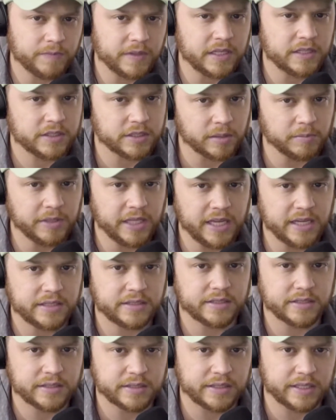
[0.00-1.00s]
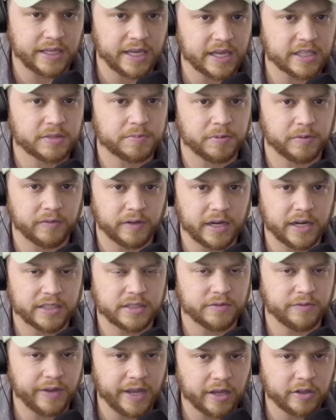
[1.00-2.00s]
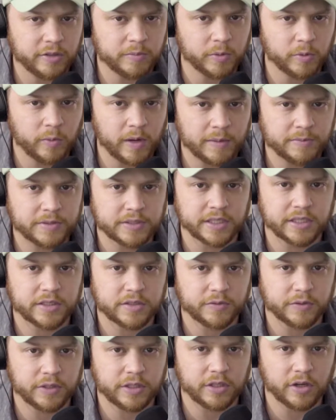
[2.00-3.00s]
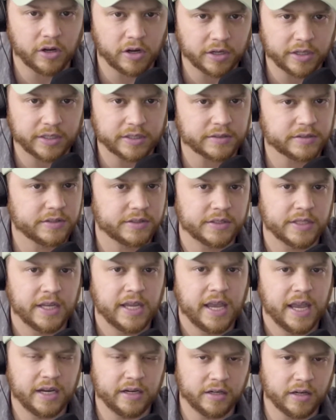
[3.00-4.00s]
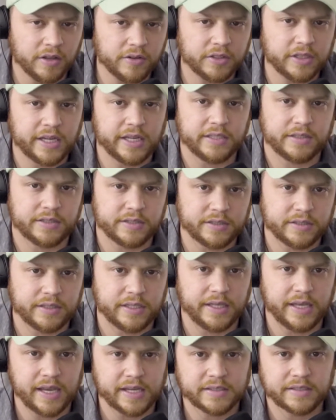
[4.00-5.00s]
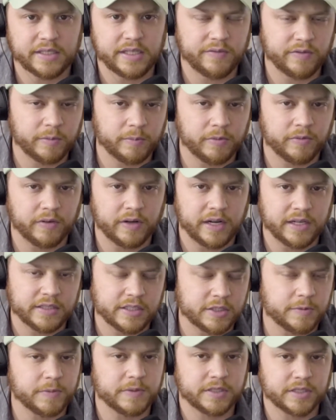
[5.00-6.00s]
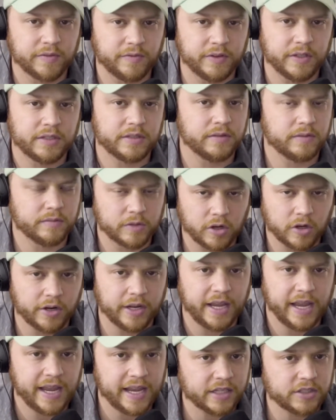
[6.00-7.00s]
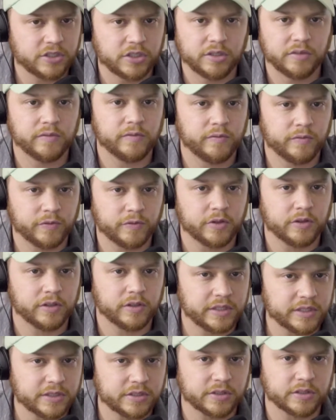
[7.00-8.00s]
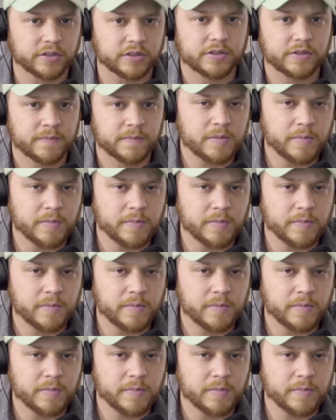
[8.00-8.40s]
In some cases, the guest provides valuable websites for the audience, and in other cases, the guest even provides a specific call to action for the listeners.